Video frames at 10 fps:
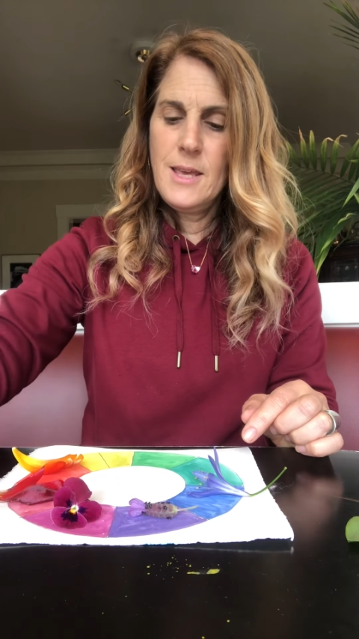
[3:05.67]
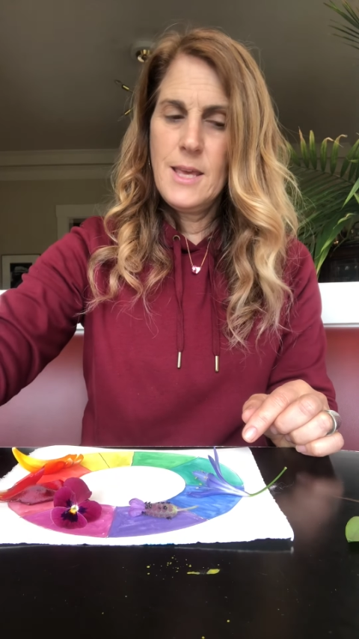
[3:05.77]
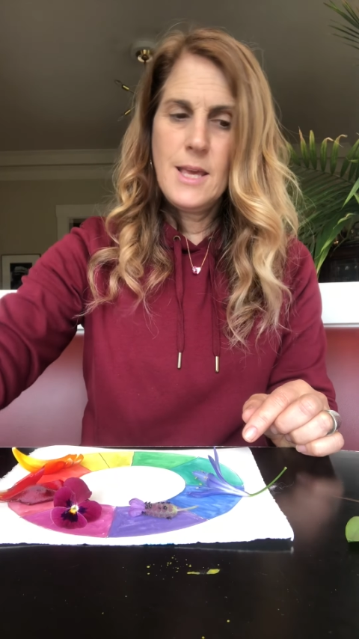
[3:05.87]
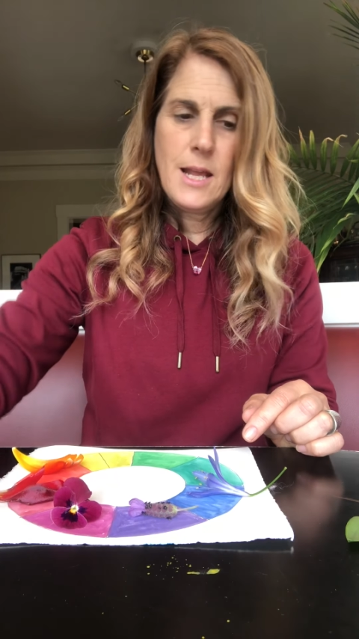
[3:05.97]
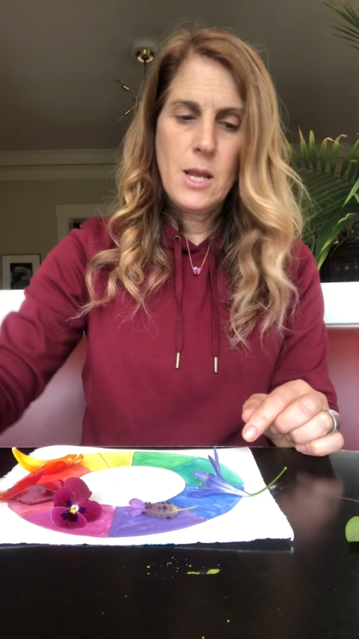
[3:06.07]

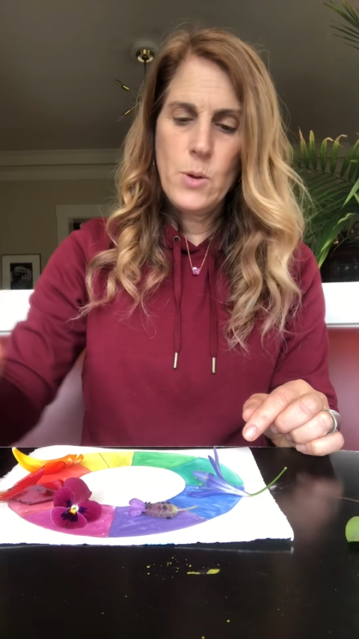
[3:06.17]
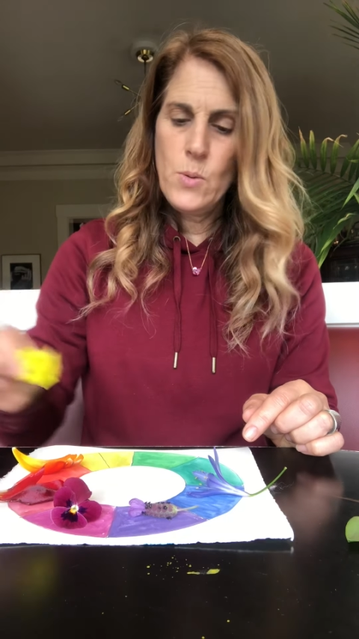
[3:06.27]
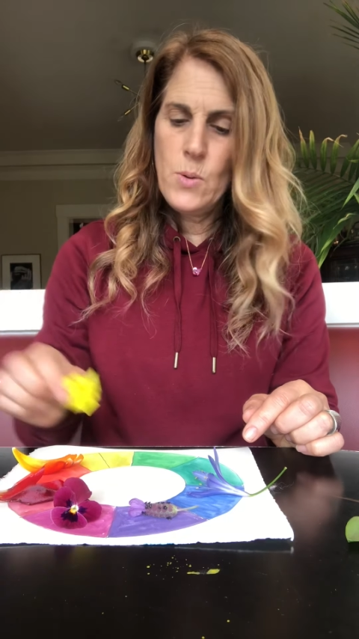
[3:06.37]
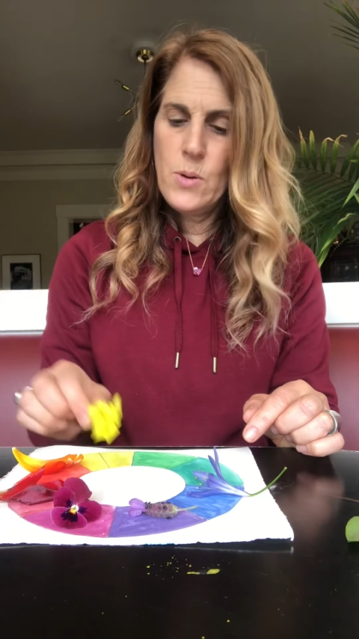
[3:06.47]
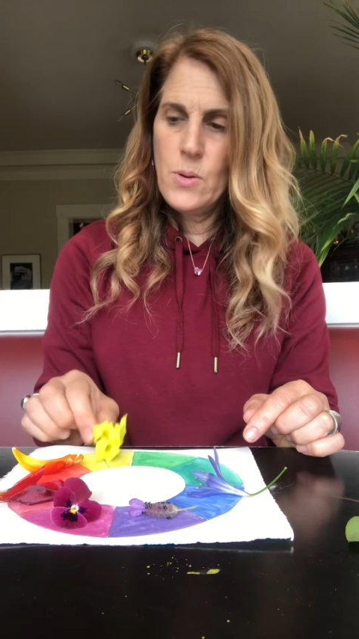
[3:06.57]
yellow,
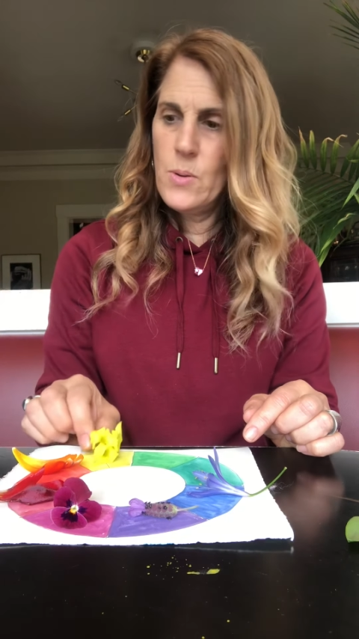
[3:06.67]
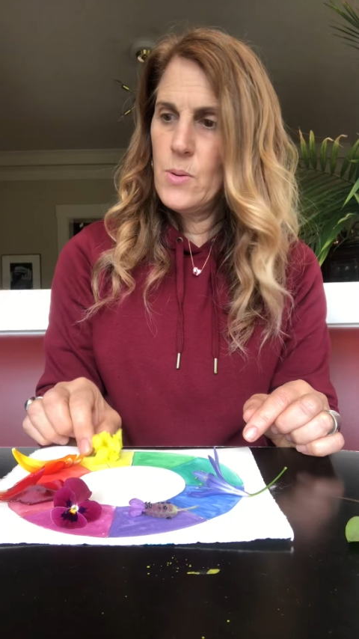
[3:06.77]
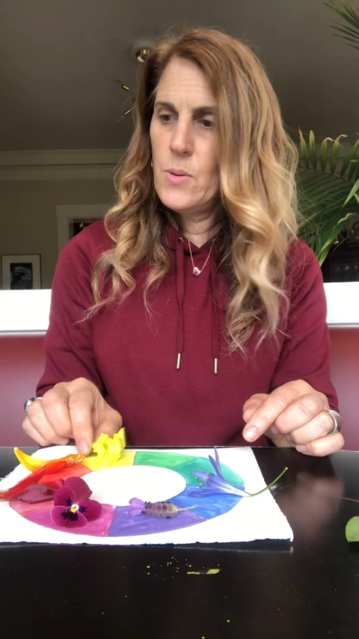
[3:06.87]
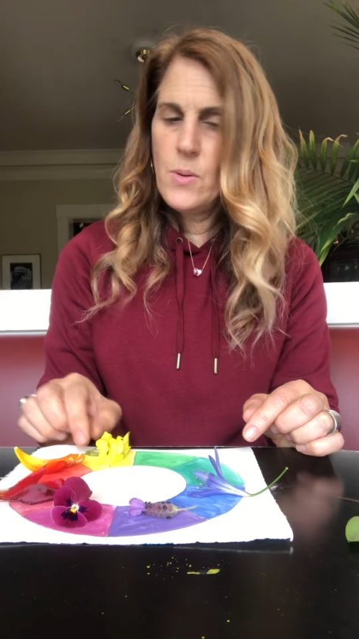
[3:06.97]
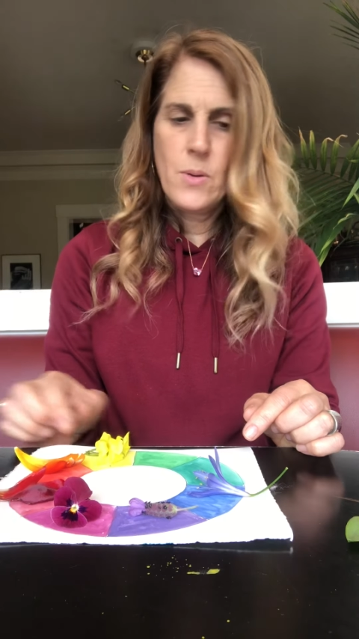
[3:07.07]

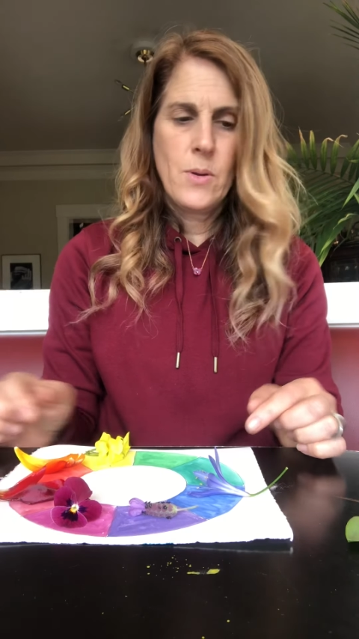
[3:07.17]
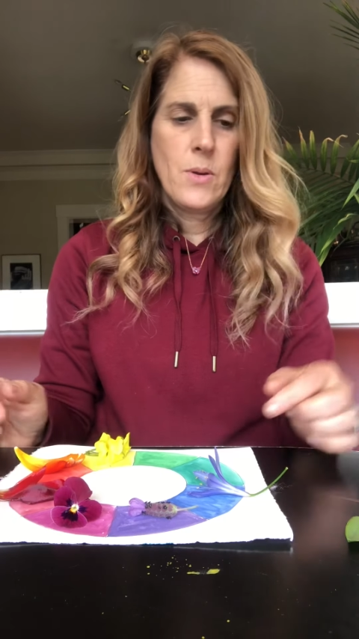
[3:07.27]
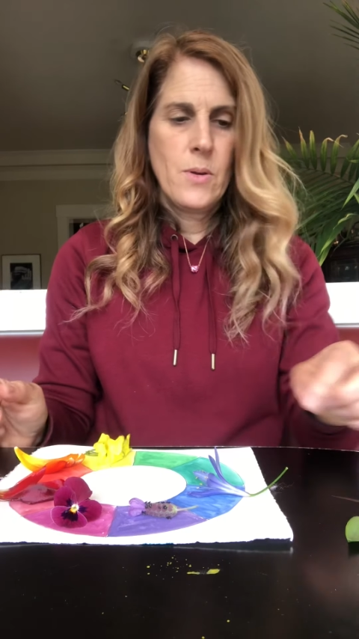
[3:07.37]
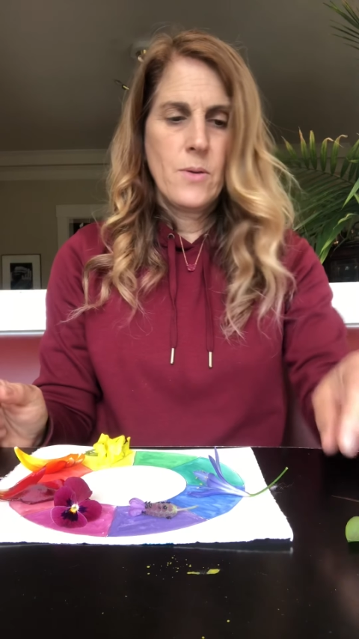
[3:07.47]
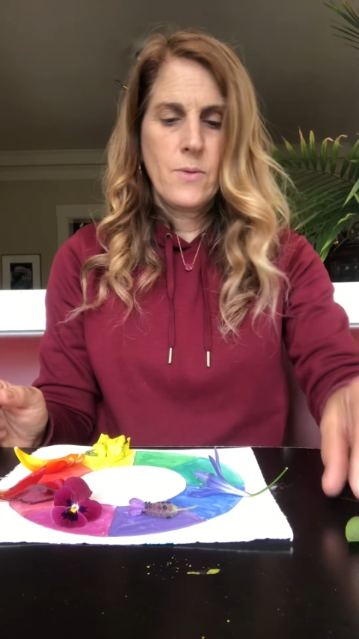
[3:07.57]

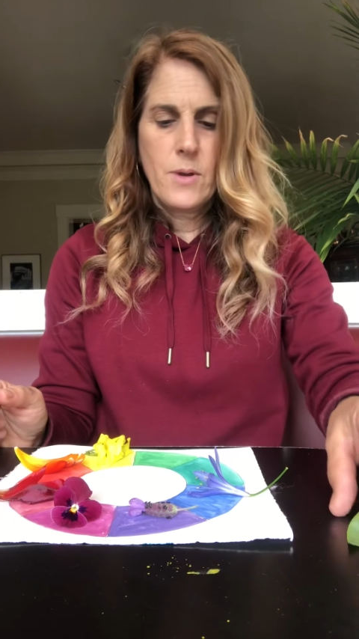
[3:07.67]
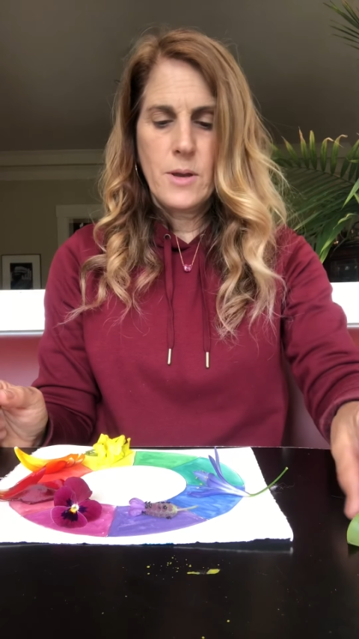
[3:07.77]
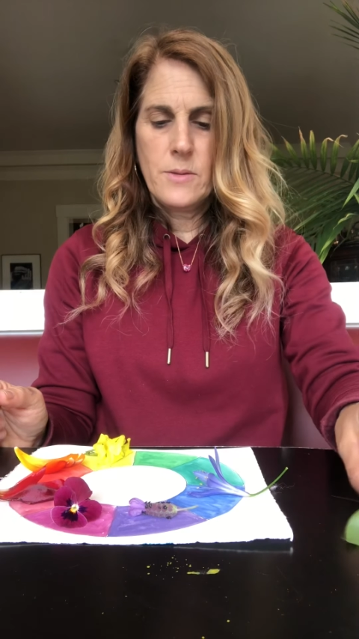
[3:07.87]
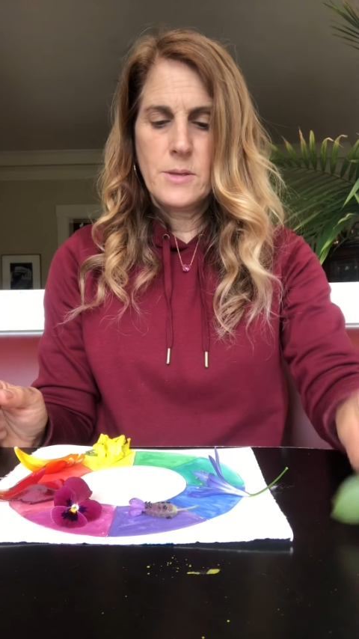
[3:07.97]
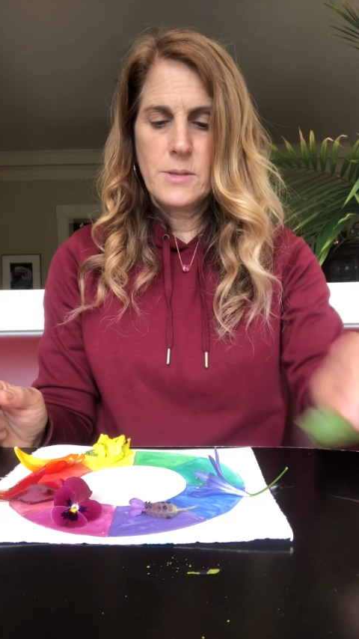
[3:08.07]

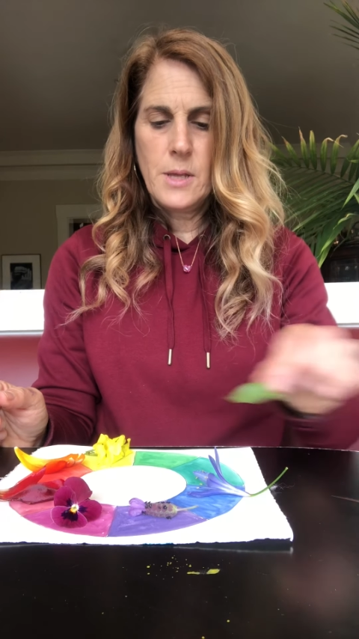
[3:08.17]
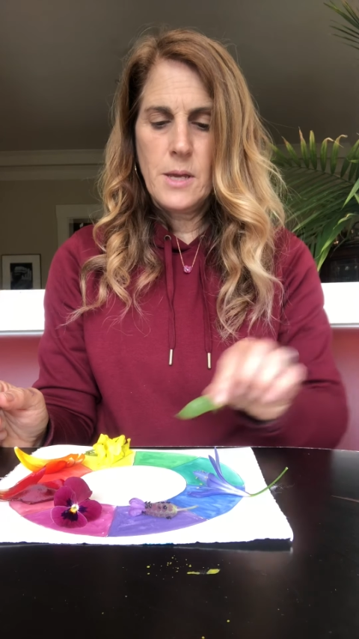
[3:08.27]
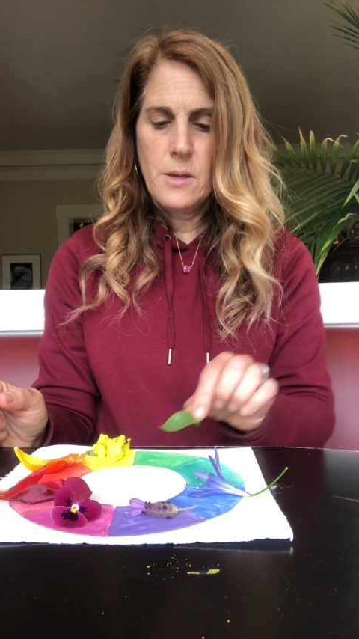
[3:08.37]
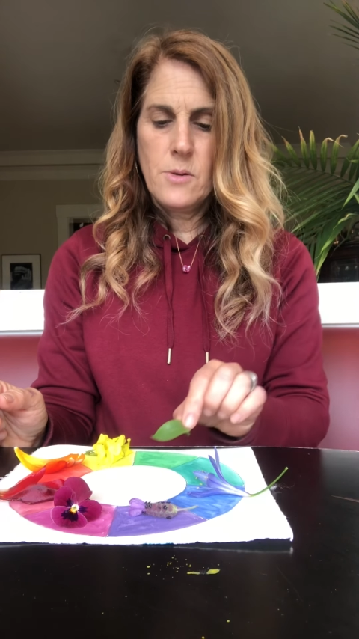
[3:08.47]
got this light